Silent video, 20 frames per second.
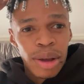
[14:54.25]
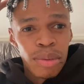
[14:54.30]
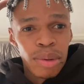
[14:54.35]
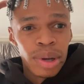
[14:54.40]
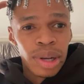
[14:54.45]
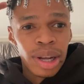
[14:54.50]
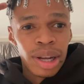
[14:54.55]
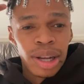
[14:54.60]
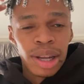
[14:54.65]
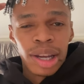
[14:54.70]
we're going
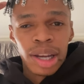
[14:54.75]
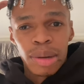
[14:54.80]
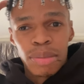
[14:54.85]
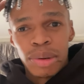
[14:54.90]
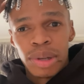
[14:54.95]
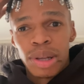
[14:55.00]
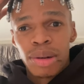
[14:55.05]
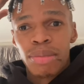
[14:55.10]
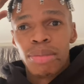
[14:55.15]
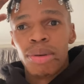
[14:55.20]
to link up
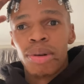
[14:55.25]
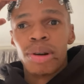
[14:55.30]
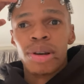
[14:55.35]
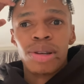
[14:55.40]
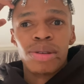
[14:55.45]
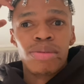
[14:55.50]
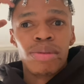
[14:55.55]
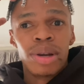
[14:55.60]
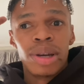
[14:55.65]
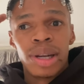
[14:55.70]
with the
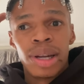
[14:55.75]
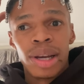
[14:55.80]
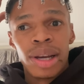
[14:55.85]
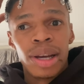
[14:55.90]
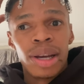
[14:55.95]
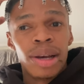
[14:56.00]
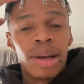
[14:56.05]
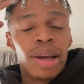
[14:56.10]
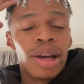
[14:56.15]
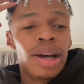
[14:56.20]
boys. We're going
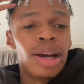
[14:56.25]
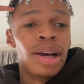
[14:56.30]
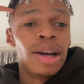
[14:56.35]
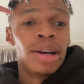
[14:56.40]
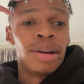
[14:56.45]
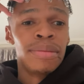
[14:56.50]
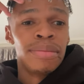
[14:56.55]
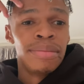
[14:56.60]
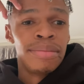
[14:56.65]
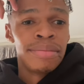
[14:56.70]

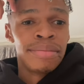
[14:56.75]
to